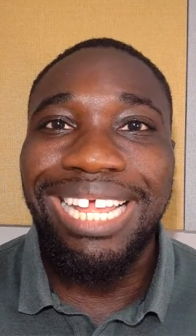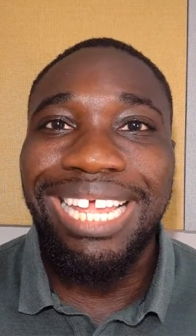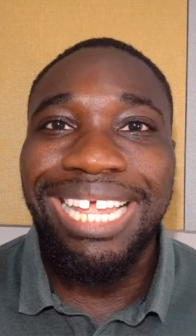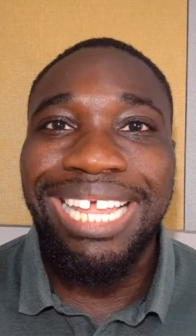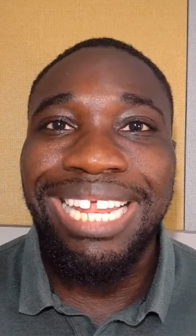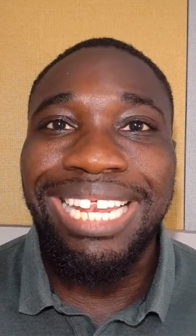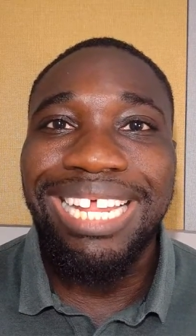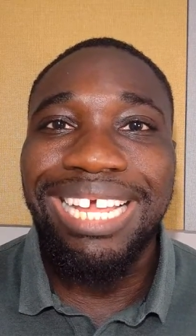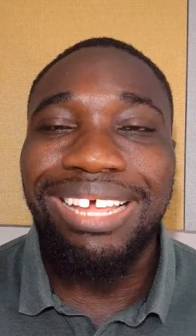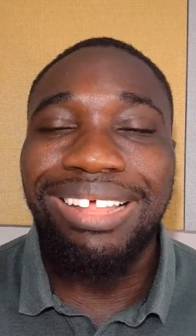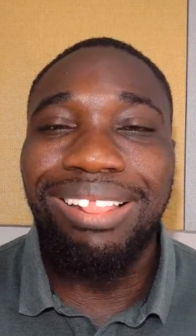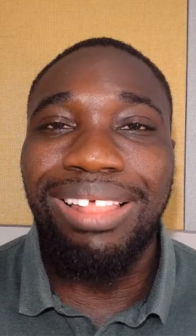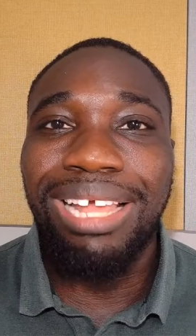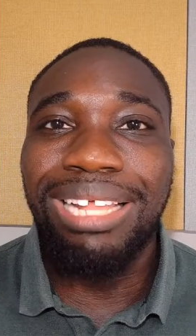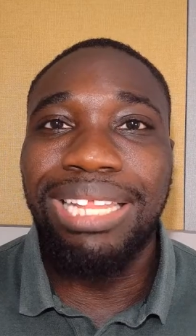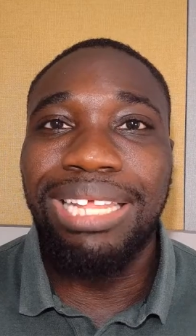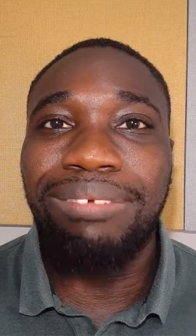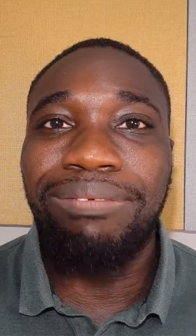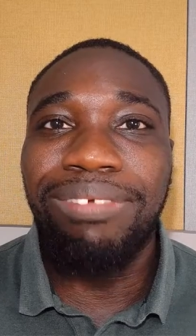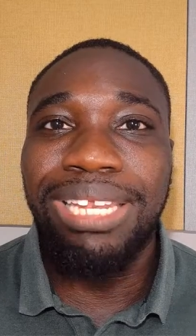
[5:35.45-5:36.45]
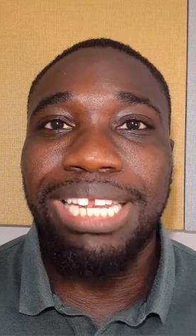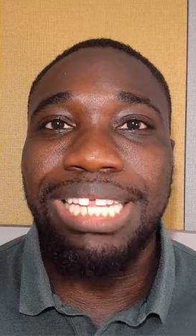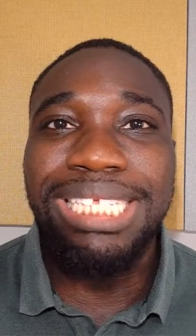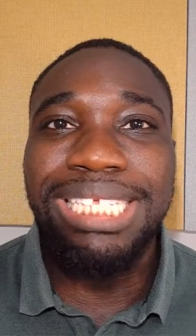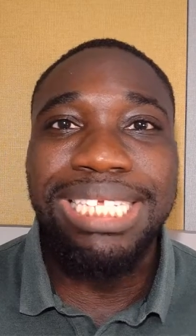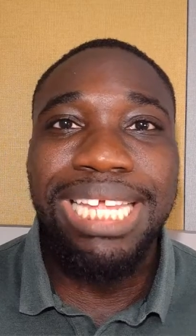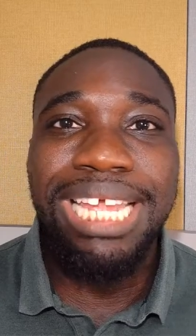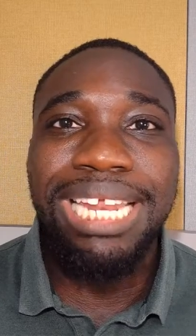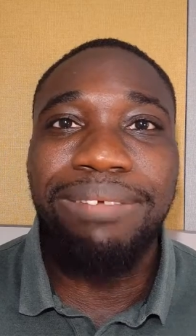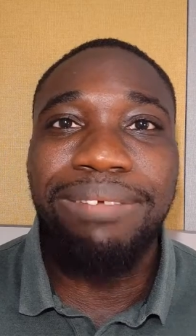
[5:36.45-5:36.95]
in the collective and
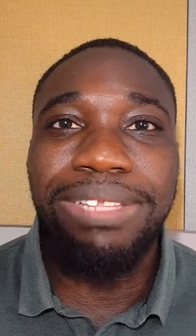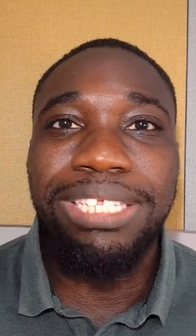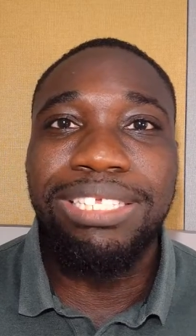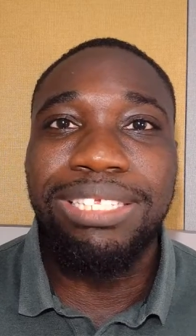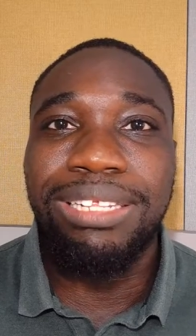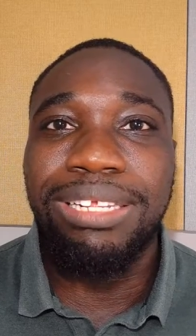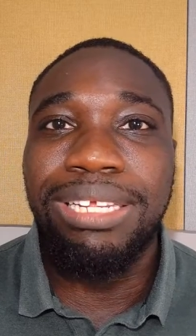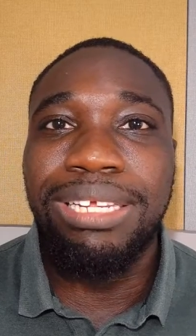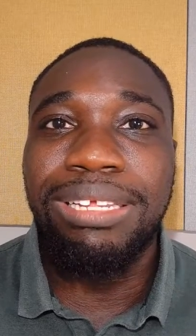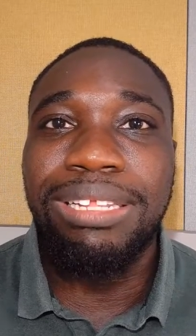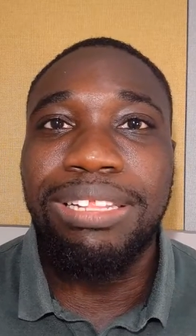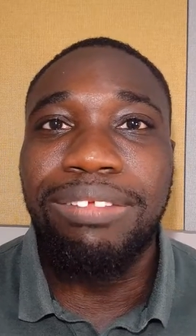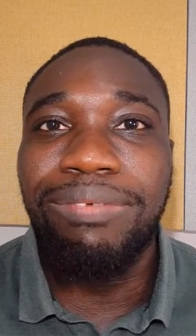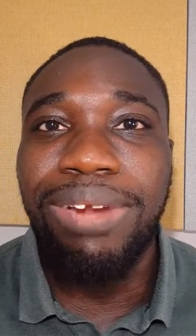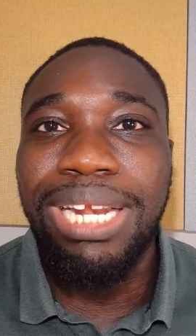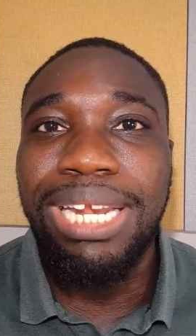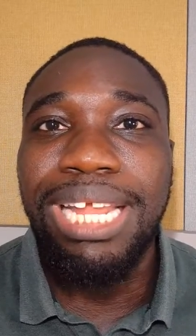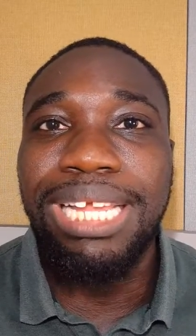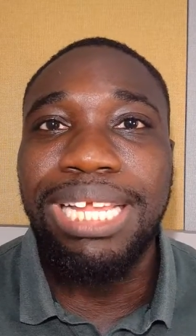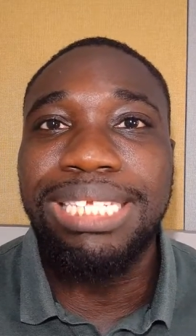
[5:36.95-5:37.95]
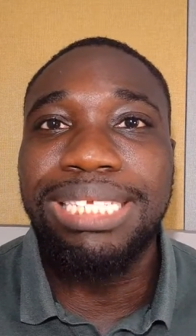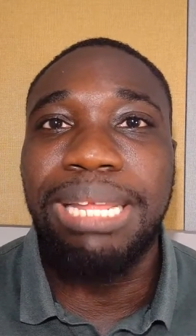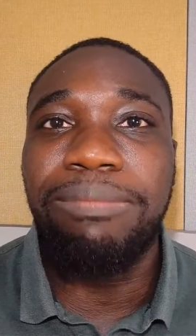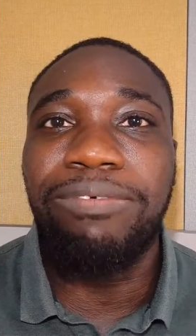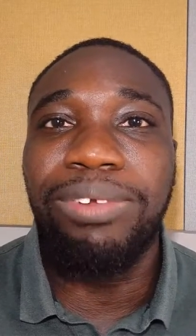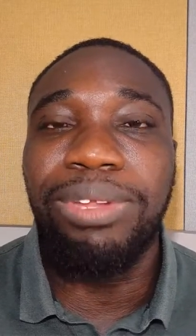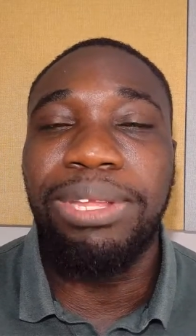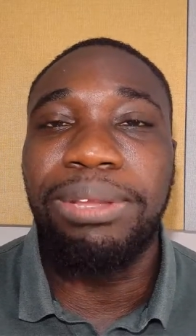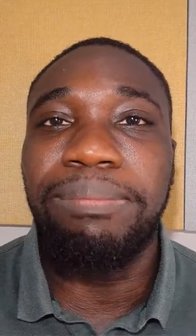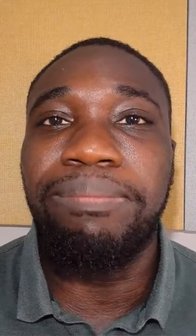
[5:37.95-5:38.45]
decide if it's the, the right next step
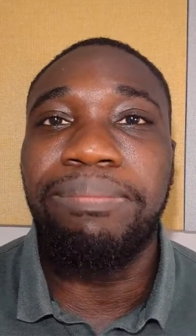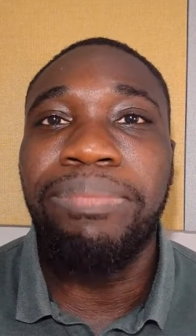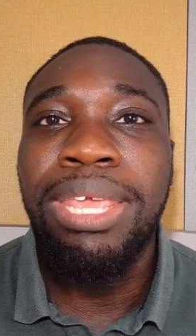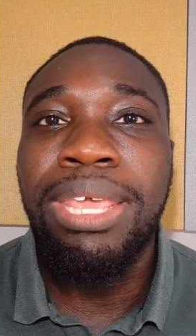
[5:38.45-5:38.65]
for you.